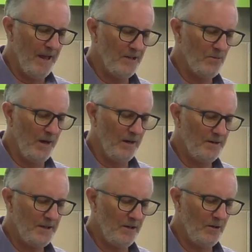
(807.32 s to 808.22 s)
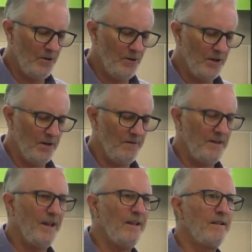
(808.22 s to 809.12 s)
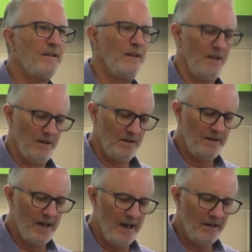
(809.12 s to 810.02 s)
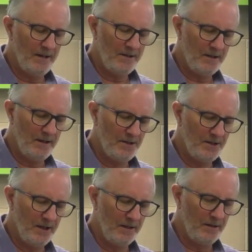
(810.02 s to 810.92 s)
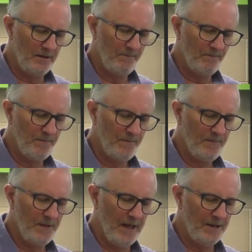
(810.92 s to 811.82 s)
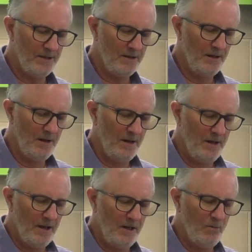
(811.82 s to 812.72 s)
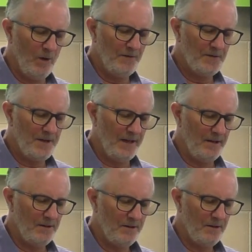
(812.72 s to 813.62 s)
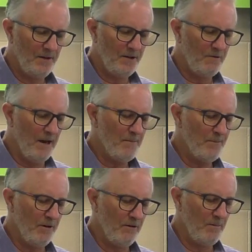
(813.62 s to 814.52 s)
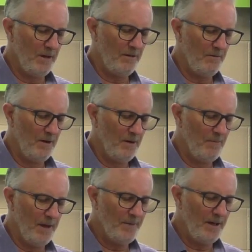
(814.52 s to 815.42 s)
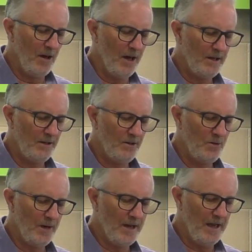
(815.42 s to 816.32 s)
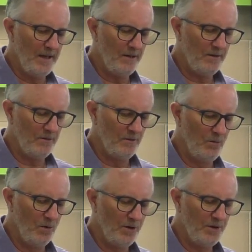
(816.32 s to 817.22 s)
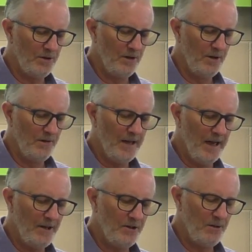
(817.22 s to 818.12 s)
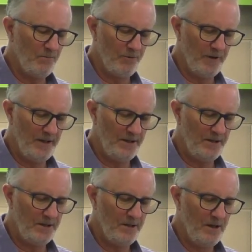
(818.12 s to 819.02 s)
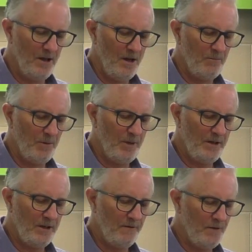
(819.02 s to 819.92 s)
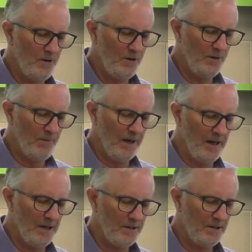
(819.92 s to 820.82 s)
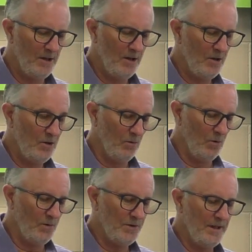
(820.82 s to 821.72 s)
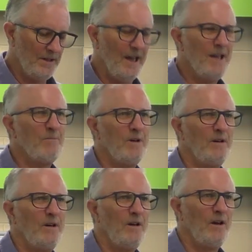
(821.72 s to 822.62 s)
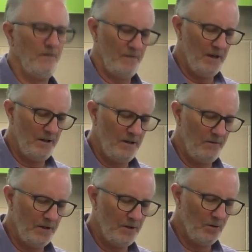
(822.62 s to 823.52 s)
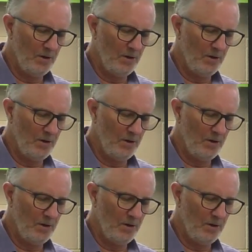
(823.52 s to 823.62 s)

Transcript: as well as the illusion of death, darkness and sin. Thus, in one sense, the Great Pyramid may be likened to a gate through which the ancient priests permitted a few to pass towards the attainment of individual